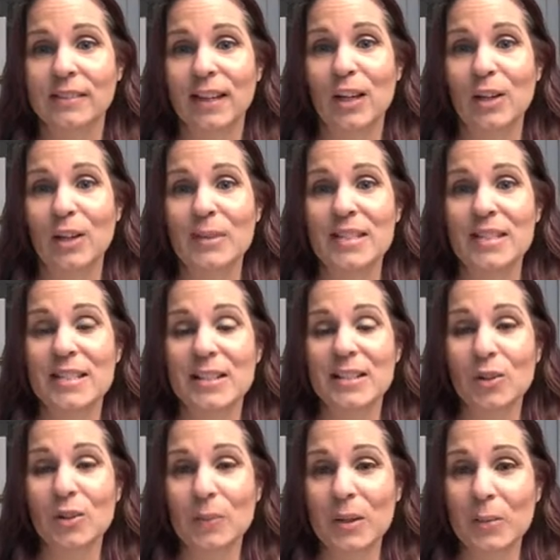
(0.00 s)
it would
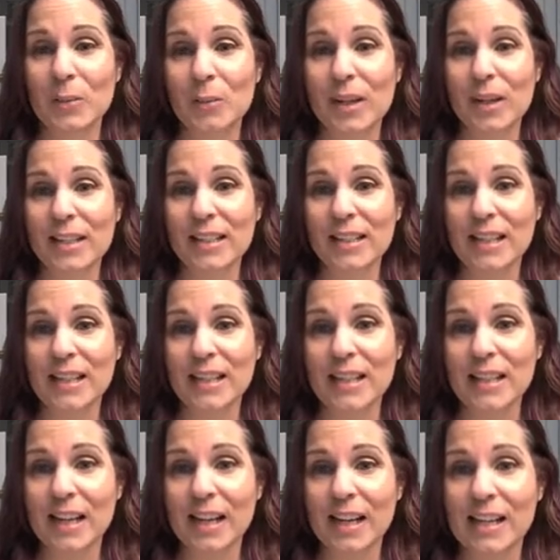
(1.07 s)
still be
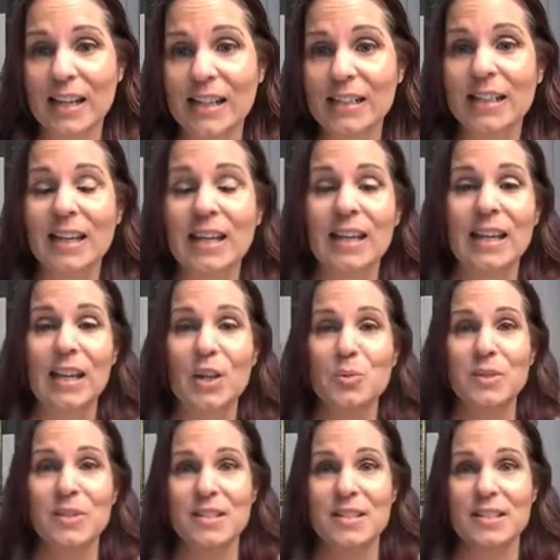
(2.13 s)
188. It
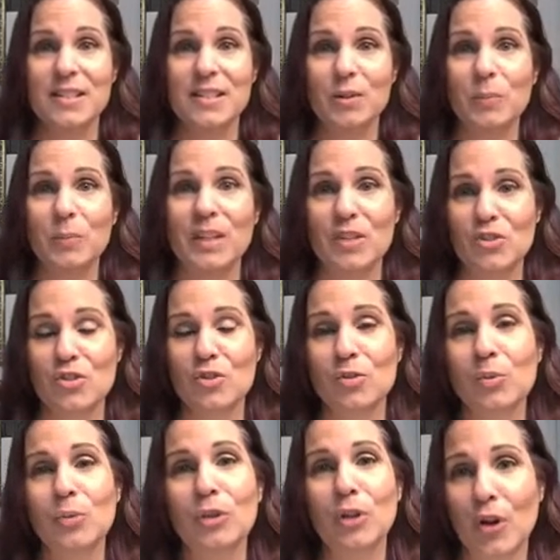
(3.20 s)
would still be
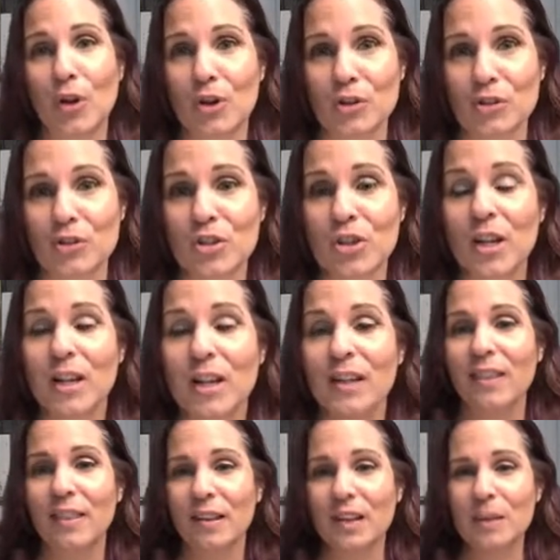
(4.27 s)
too large.
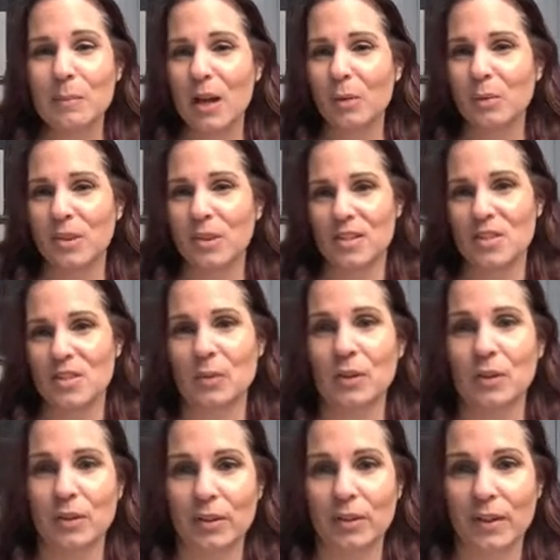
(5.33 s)
Think about what this would
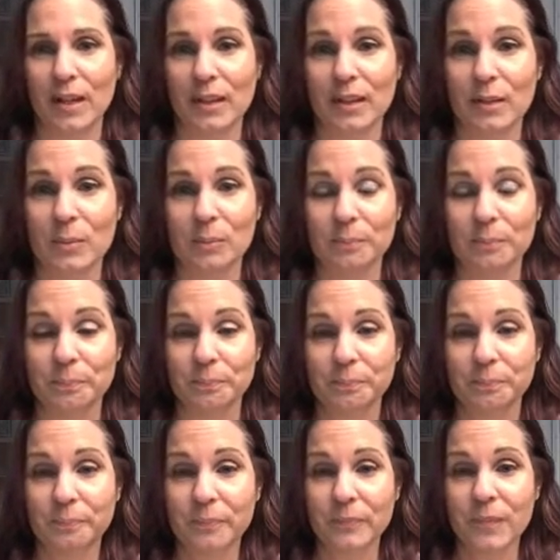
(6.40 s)
look like
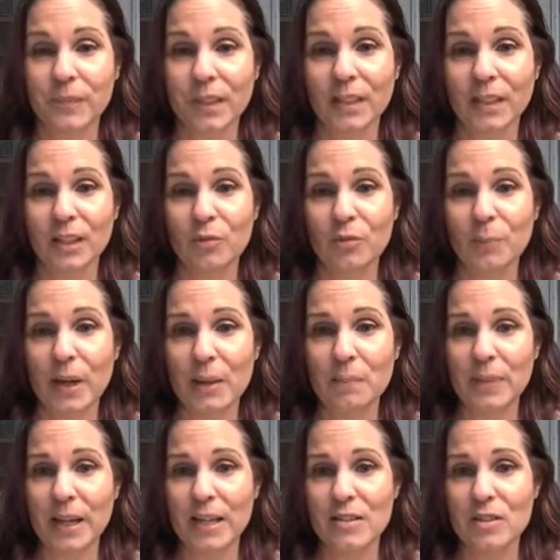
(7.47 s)
if my
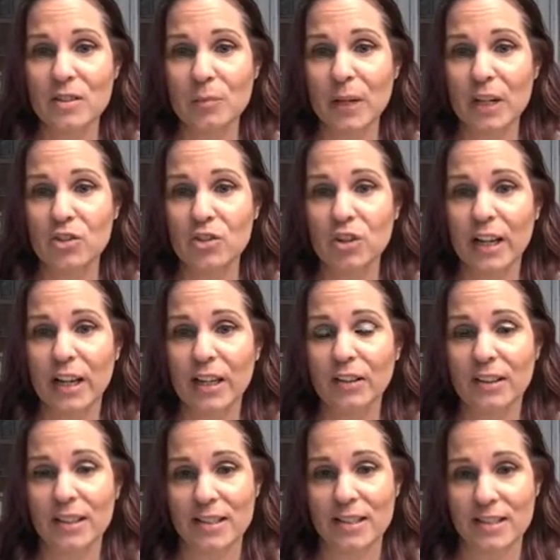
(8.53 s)
base of my
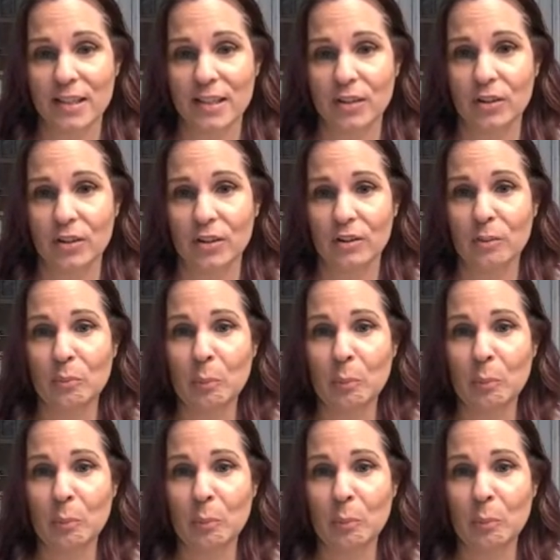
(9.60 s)
triangle is here,